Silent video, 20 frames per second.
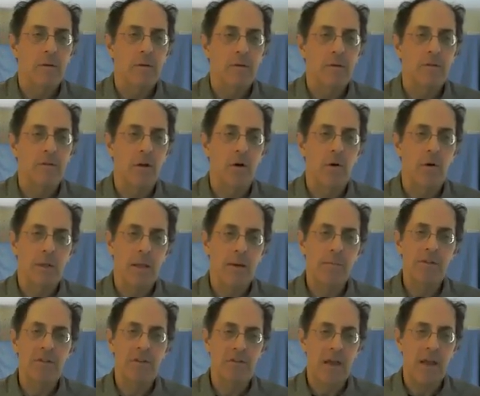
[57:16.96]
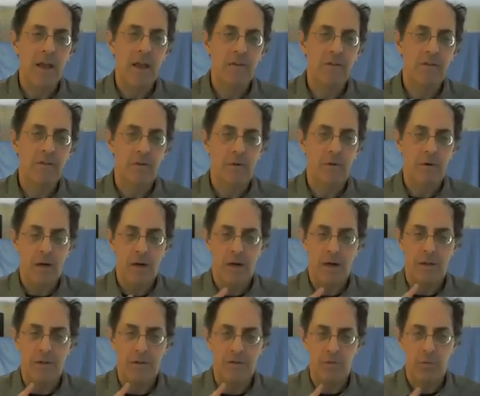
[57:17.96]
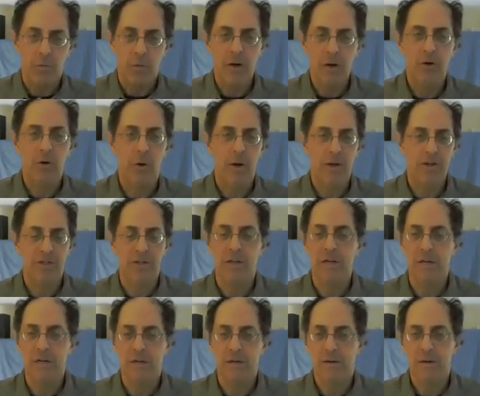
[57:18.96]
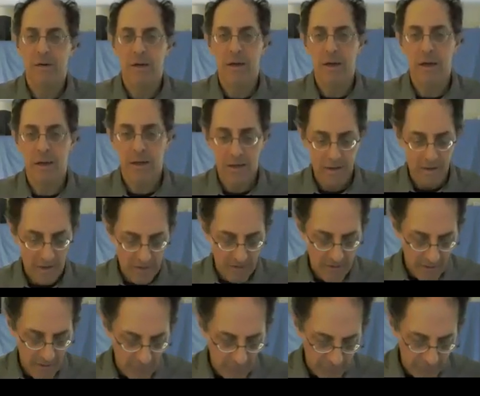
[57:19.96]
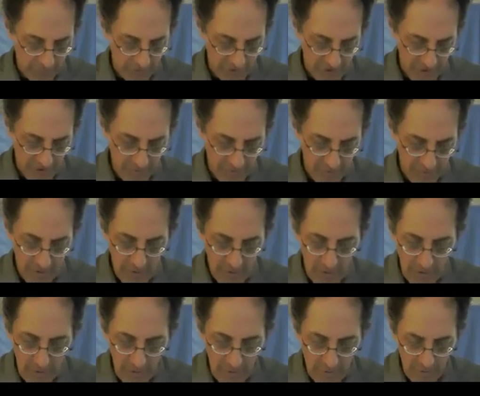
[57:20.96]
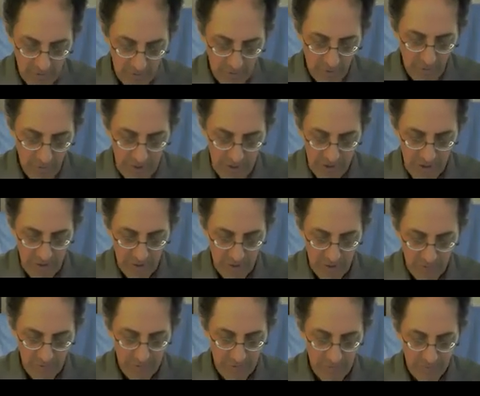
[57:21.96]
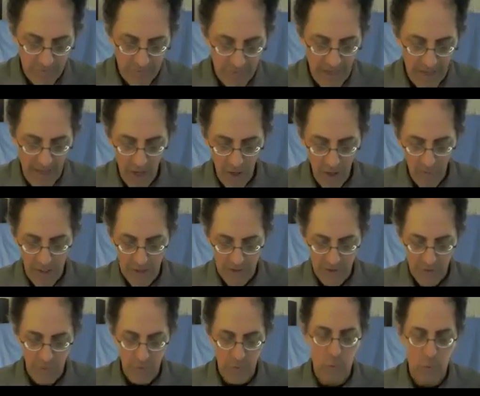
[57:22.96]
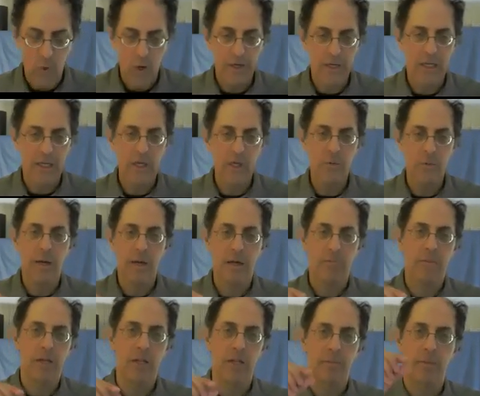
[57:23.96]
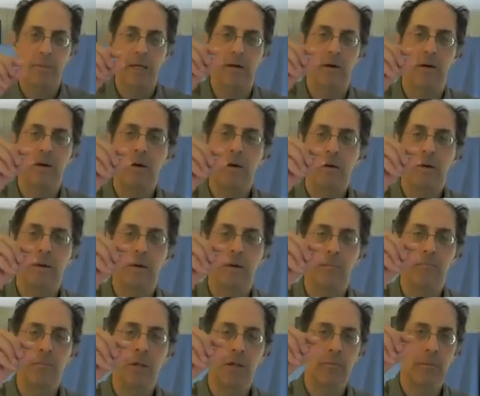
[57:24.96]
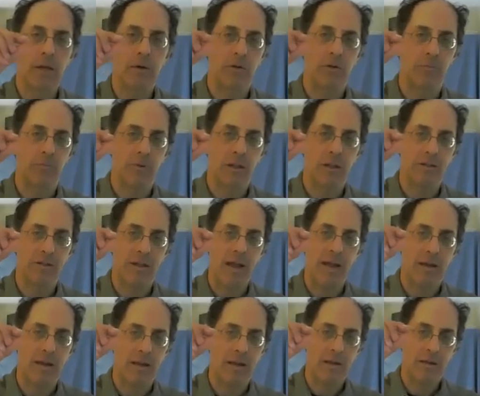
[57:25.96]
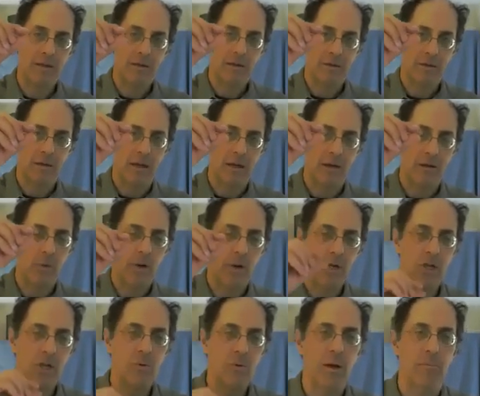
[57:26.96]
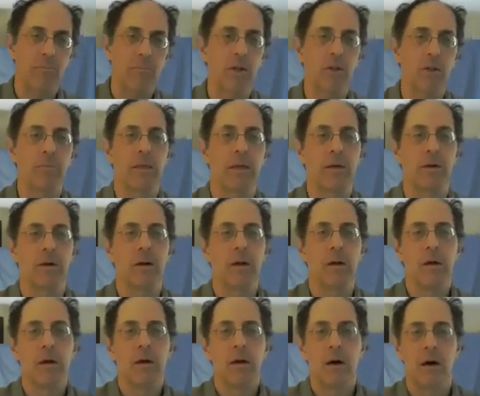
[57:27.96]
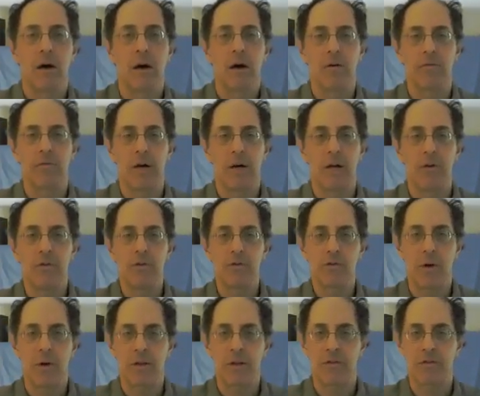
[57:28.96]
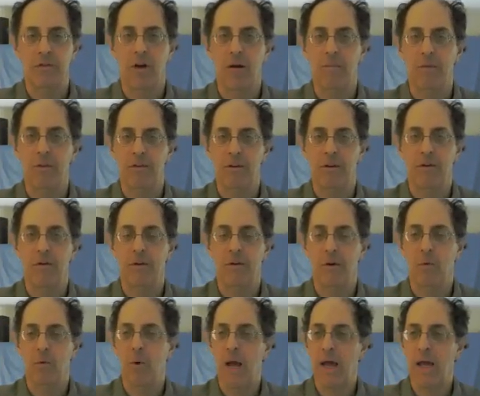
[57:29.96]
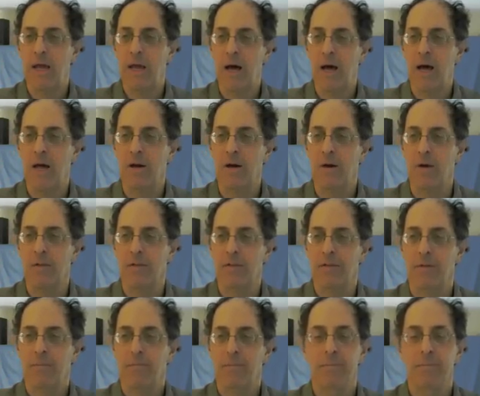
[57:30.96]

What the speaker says: So let me just answer this one question here, and then we'll finish up. So the question is, how much would 1 cubic millimeter, a millimeter is pretty tiny, okay, 1 cubic millimeter of neutron star material weigh on Earth?